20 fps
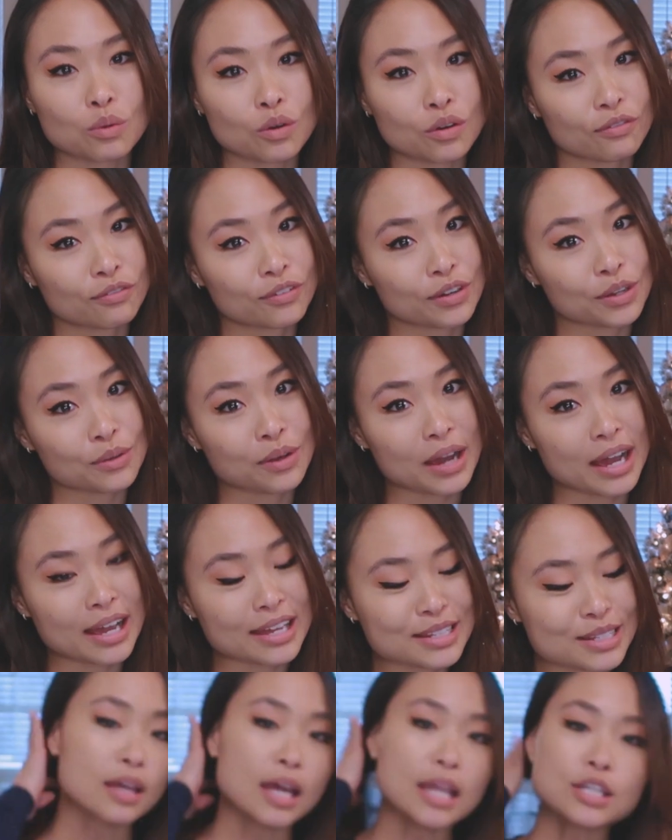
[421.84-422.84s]
more for you
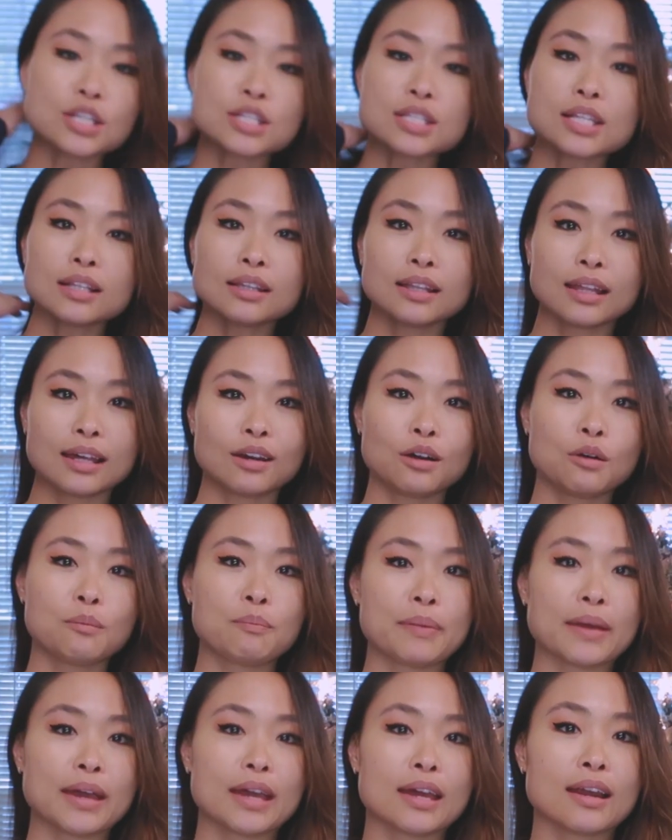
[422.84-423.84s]
guys. And just a
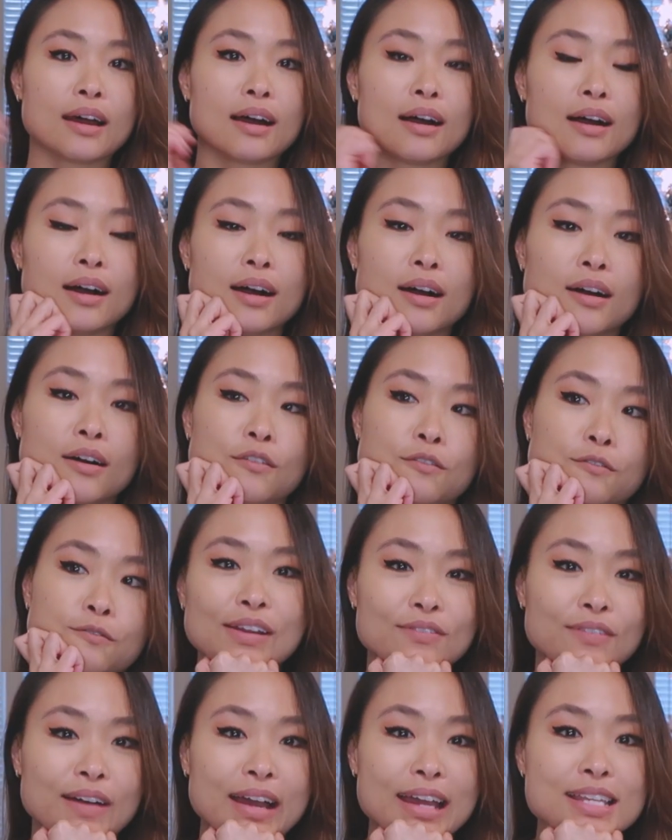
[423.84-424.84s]
little bit of
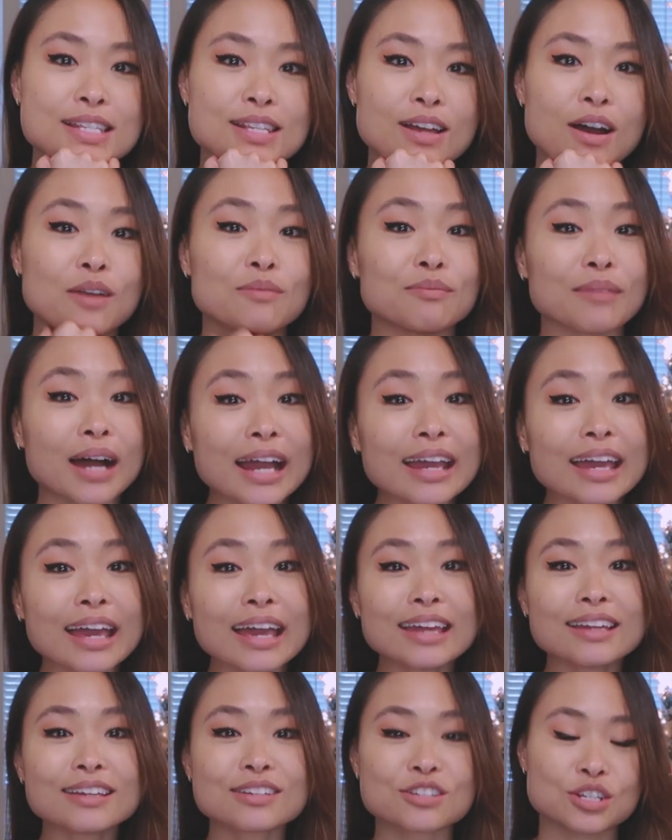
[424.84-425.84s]
advice on my
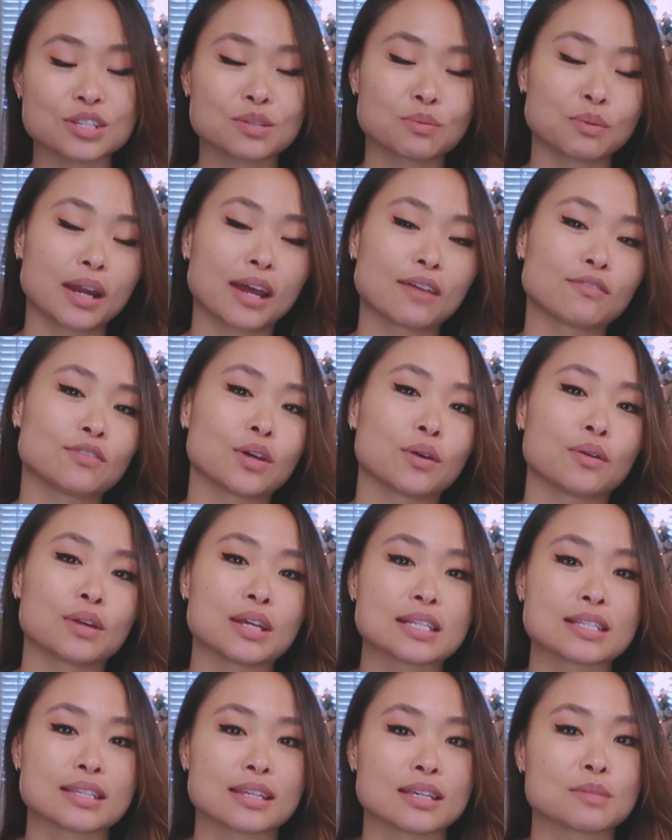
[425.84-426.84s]
end, just what I've
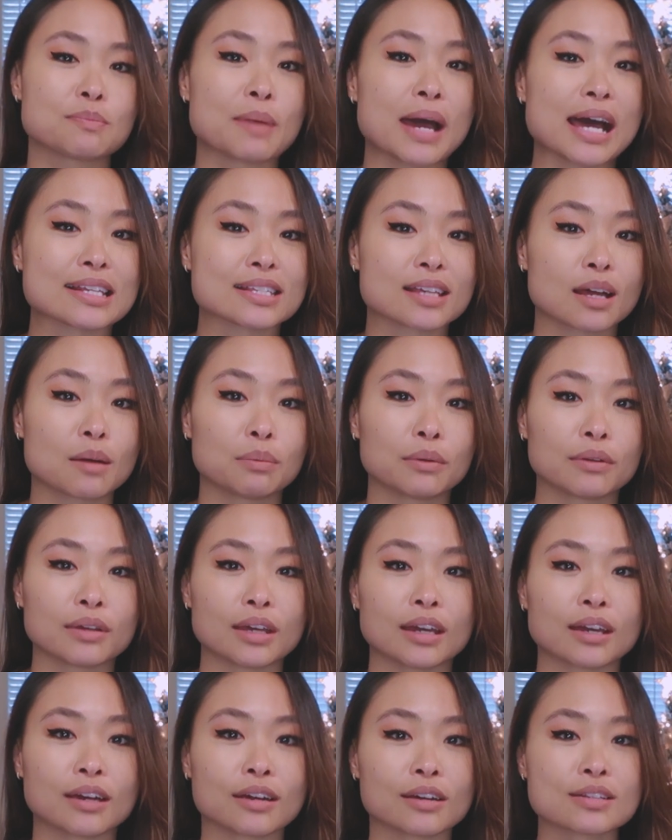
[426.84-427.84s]
noticed these past couple
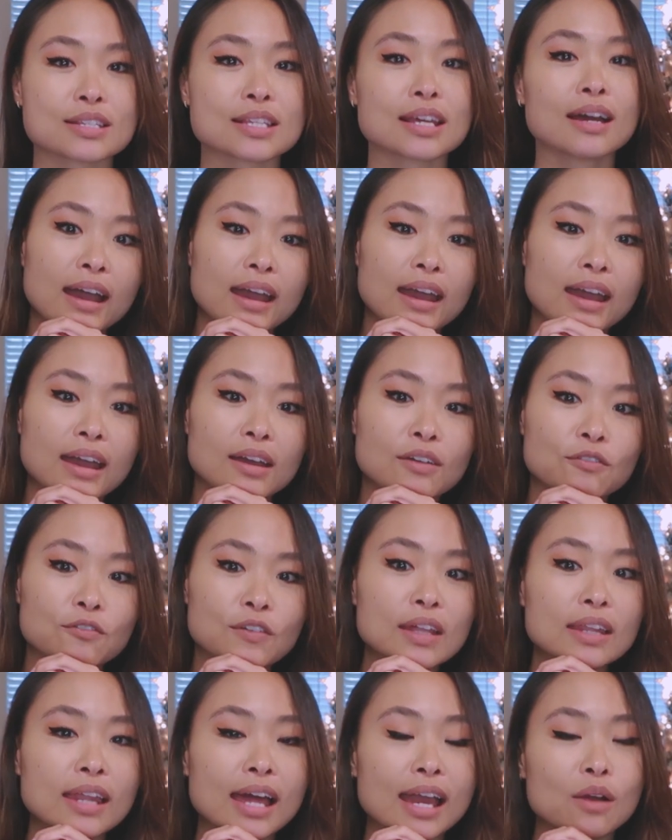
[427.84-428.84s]
years. I
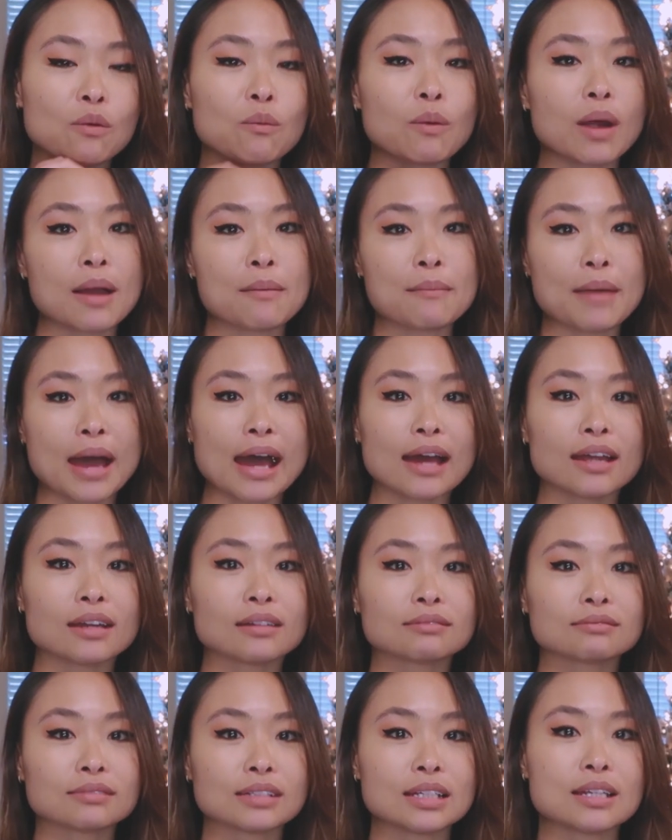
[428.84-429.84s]
feel like where I'm
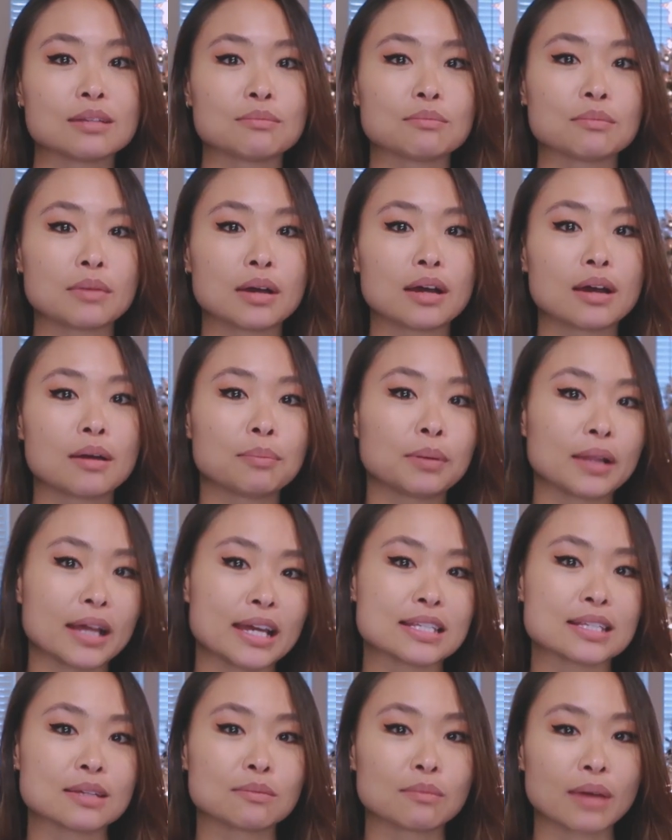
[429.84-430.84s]
at in a
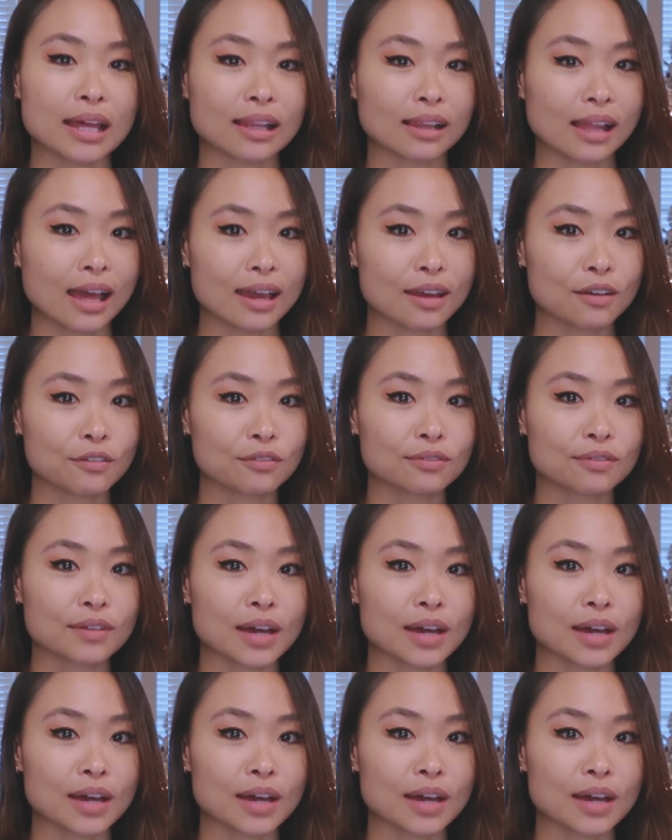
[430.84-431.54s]
place in my life,